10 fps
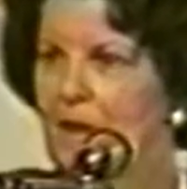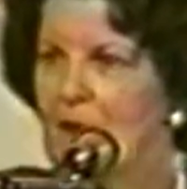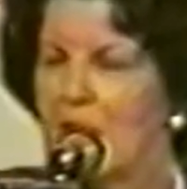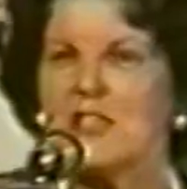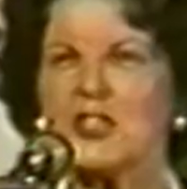
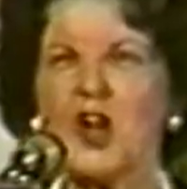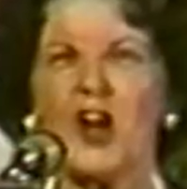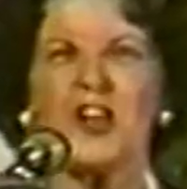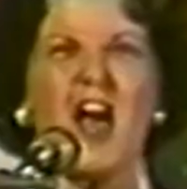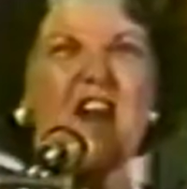It's
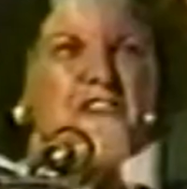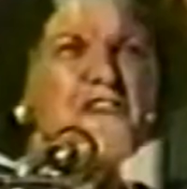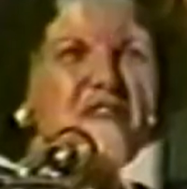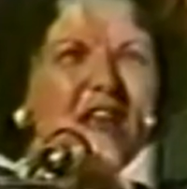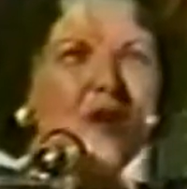not a
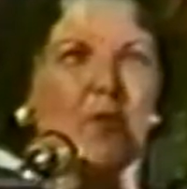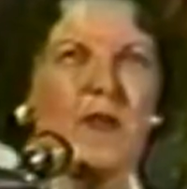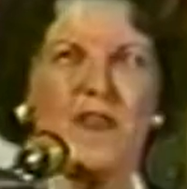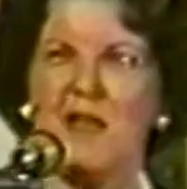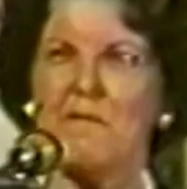thing
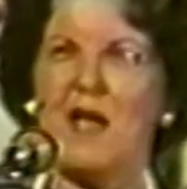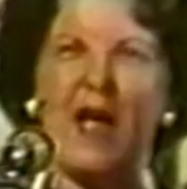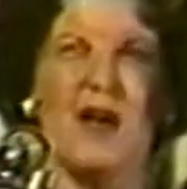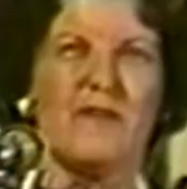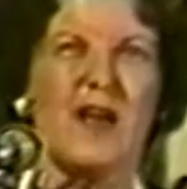with him
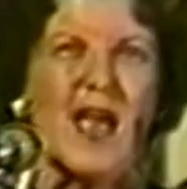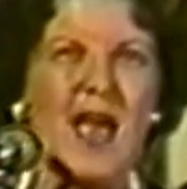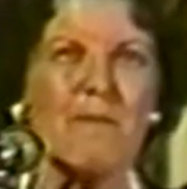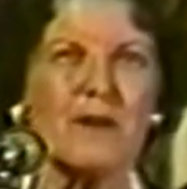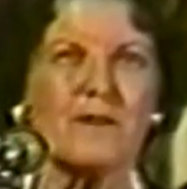out of a
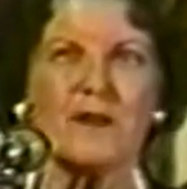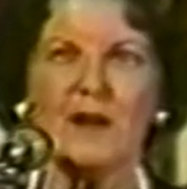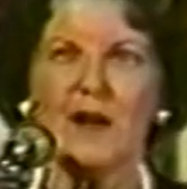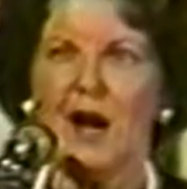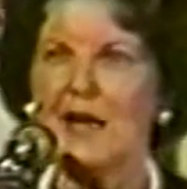habit.
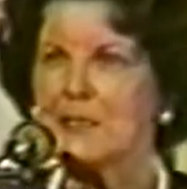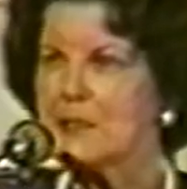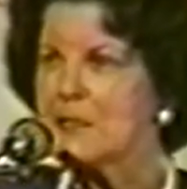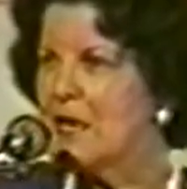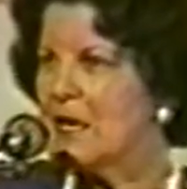I
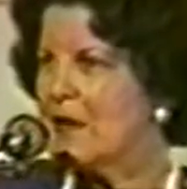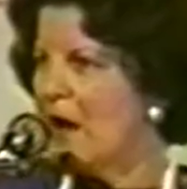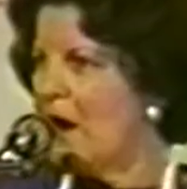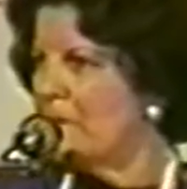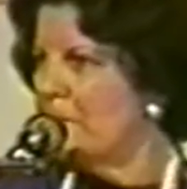see it
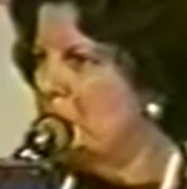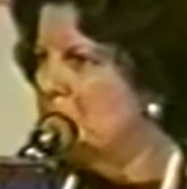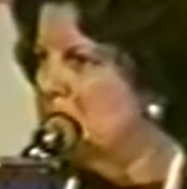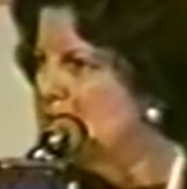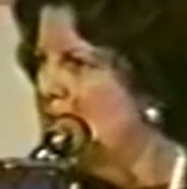out of the
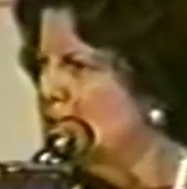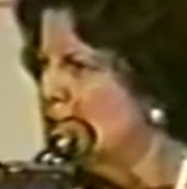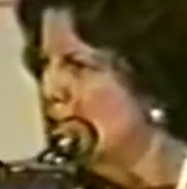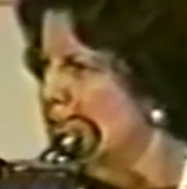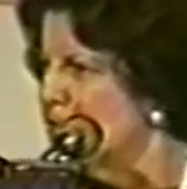intense
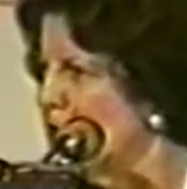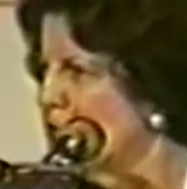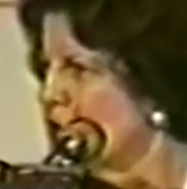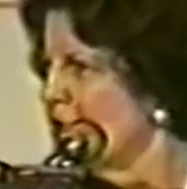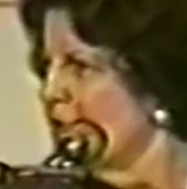
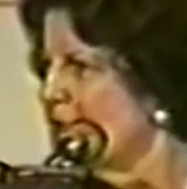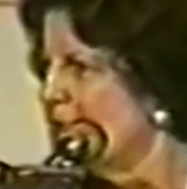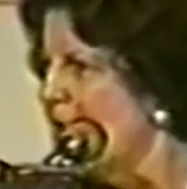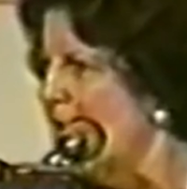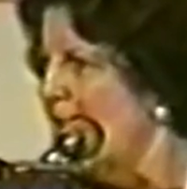devotion of his
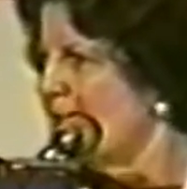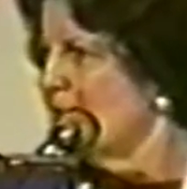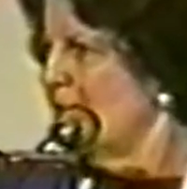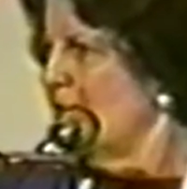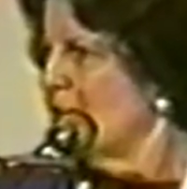heart
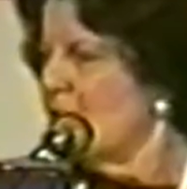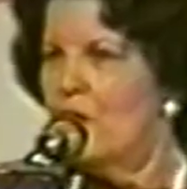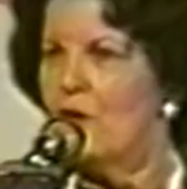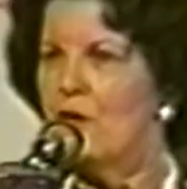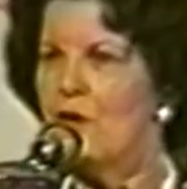to
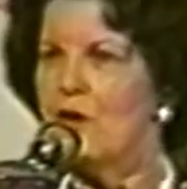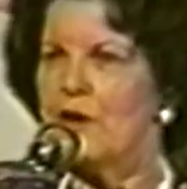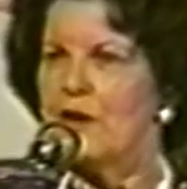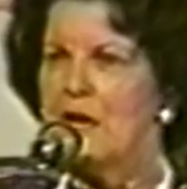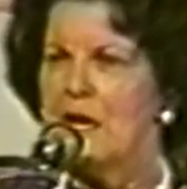the
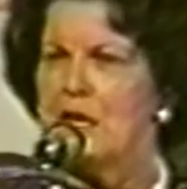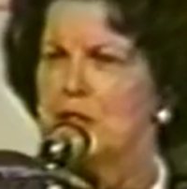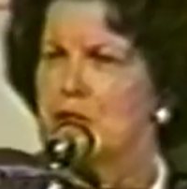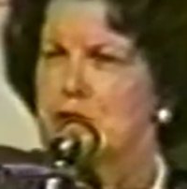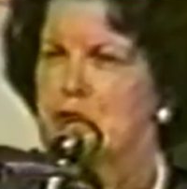Lord.
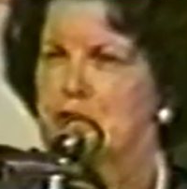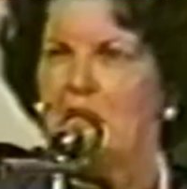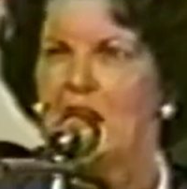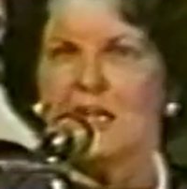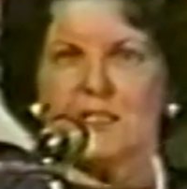He's
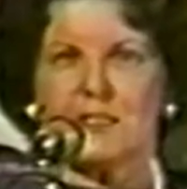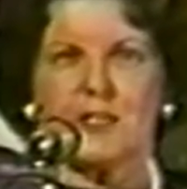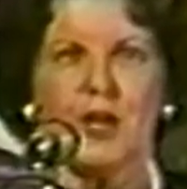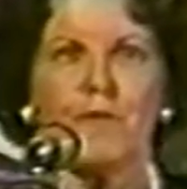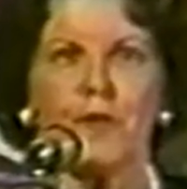jealous
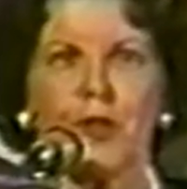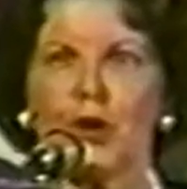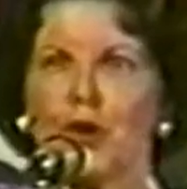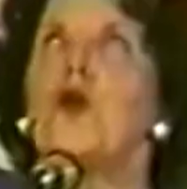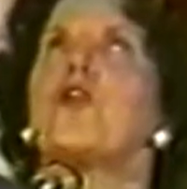for the
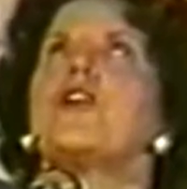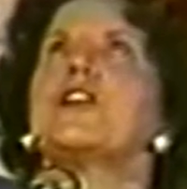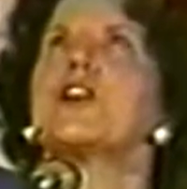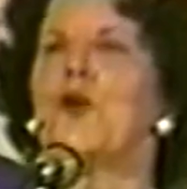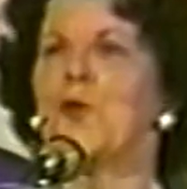glory to
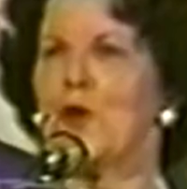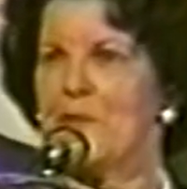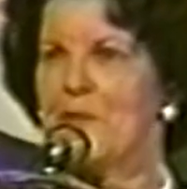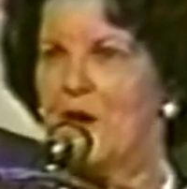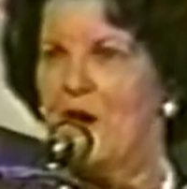go where it
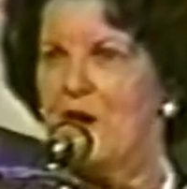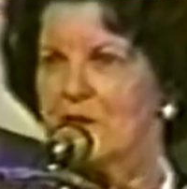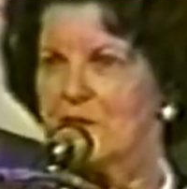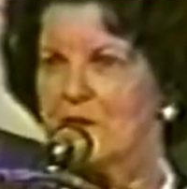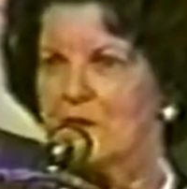
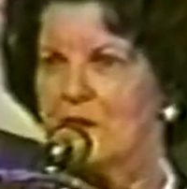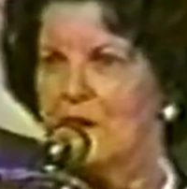belongs.